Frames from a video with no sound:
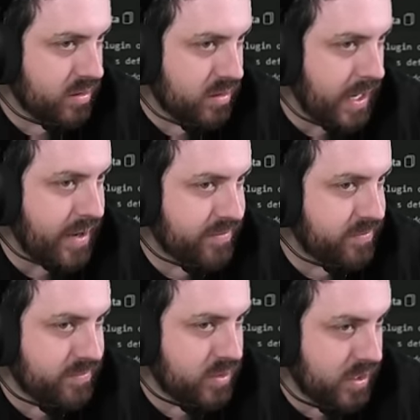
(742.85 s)
you
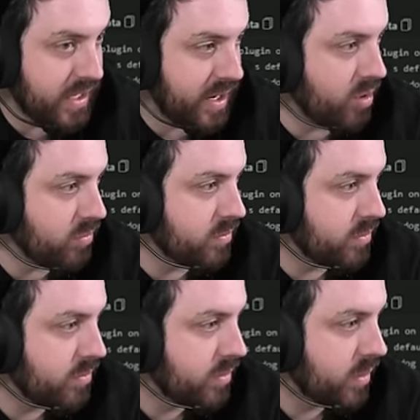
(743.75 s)
have you need help.
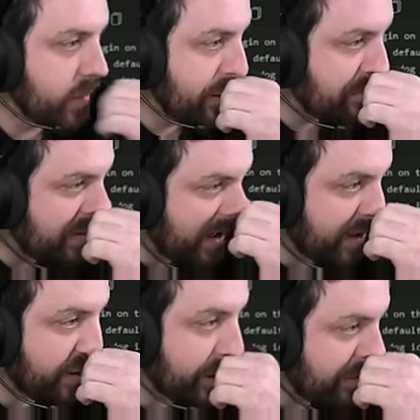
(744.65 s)
But I
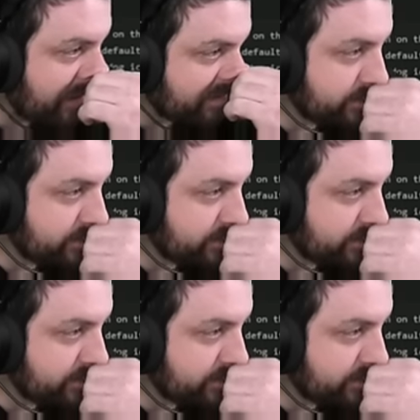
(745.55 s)
don't know, man.